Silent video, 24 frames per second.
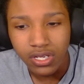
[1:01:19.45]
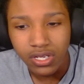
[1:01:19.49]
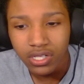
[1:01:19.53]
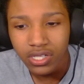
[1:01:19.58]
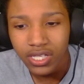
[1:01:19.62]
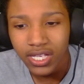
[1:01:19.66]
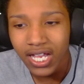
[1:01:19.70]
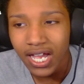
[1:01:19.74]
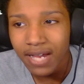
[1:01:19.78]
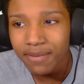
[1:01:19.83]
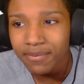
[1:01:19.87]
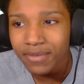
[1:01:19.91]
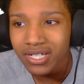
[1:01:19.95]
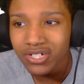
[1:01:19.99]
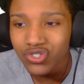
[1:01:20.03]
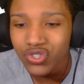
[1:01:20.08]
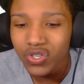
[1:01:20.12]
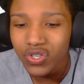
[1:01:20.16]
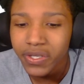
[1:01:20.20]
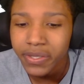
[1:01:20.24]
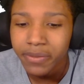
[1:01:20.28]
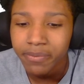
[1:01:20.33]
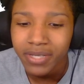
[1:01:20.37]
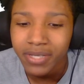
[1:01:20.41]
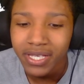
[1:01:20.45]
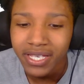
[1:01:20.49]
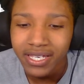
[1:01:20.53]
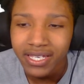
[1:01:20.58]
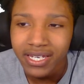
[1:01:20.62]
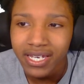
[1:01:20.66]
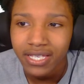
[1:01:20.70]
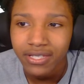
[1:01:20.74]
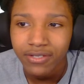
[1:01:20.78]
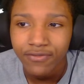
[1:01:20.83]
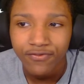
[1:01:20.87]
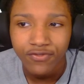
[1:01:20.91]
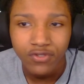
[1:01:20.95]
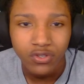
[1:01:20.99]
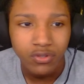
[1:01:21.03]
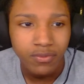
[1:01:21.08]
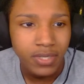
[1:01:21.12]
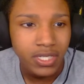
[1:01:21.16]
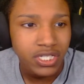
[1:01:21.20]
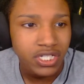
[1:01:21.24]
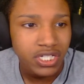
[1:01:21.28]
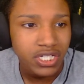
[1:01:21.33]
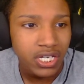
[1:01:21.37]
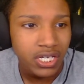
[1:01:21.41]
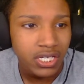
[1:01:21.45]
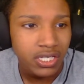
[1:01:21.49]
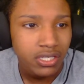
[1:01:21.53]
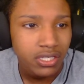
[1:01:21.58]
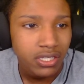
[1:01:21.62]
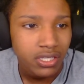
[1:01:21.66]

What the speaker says: Like, I'm not trying to play that. You feel me, Chet?